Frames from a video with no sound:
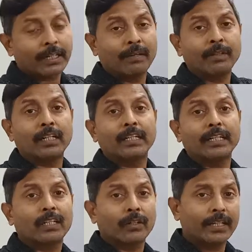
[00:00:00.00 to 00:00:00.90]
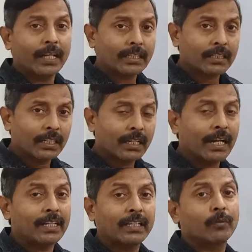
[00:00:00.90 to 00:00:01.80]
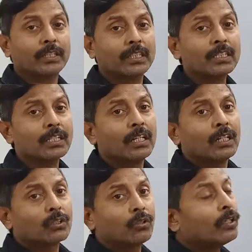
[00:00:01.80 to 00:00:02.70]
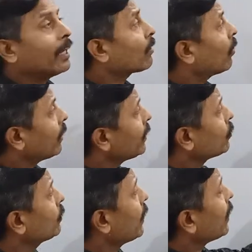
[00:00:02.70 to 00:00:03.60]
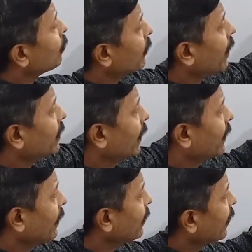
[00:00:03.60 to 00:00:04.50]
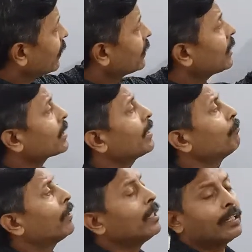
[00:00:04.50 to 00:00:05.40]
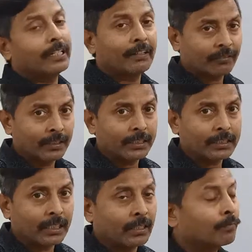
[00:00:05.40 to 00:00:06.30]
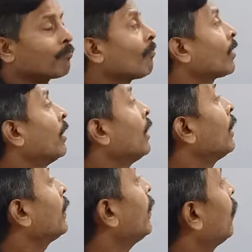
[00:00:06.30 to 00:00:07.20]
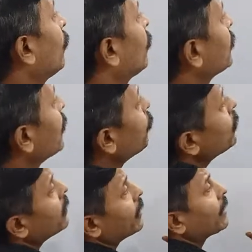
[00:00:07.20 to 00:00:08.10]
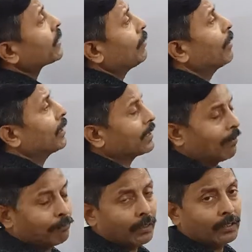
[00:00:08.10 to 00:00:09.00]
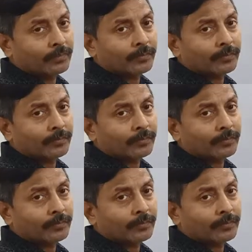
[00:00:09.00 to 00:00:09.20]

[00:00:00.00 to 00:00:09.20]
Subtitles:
chemical reaction and equations. So according to that, we are taking this simple definition. Now, suppose take some example.